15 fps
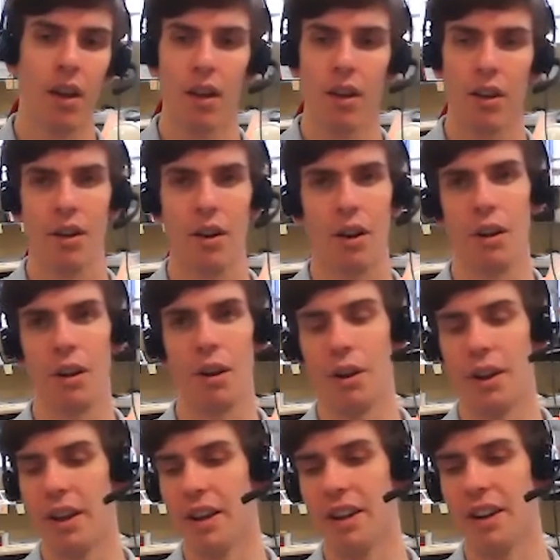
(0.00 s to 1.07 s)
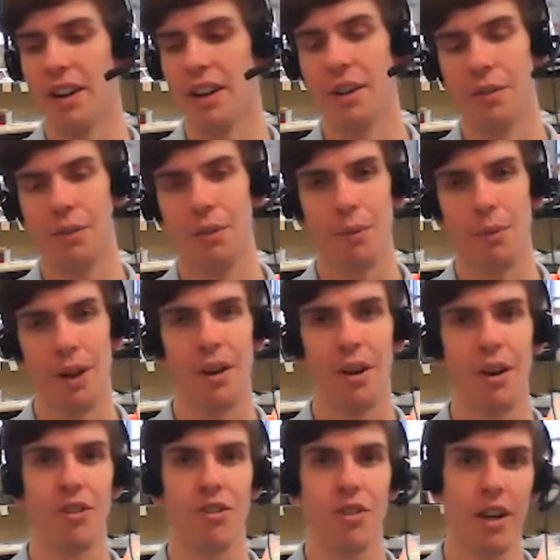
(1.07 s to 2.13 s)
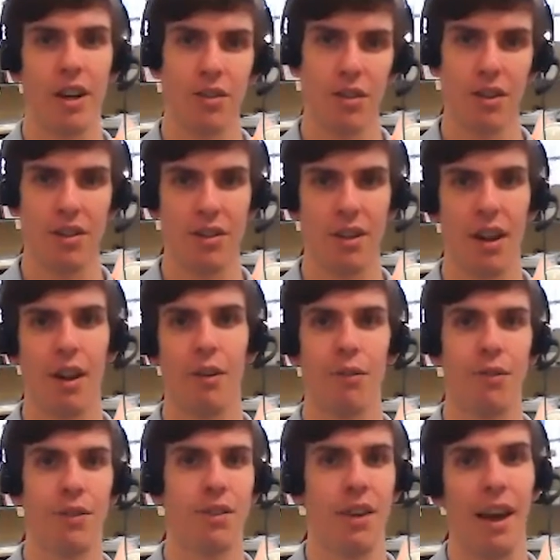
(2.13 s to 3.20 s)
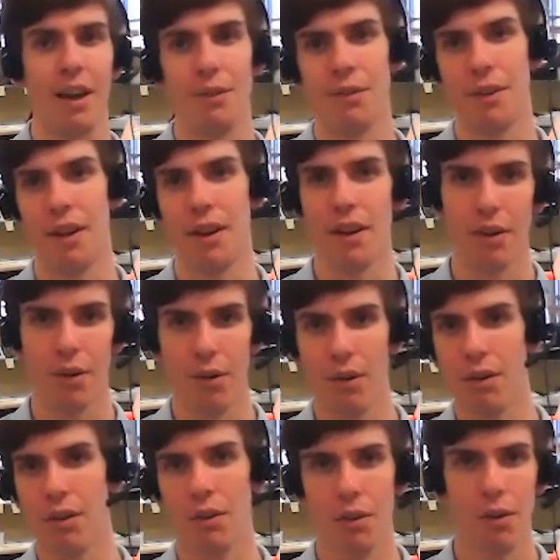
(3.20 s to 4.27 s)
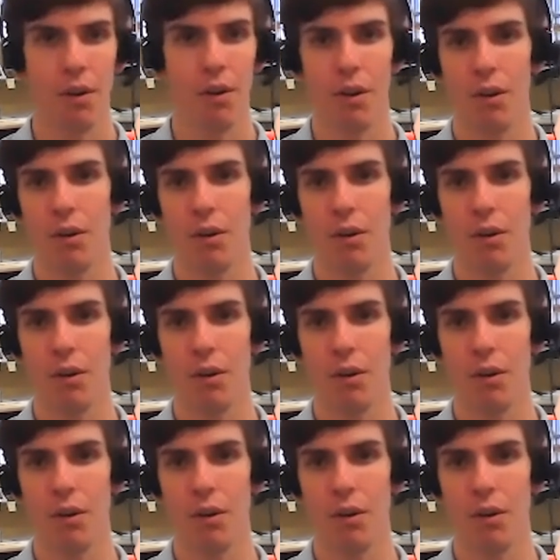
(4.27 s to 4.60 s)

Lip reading: load it in a different window, change the stuff, save it, all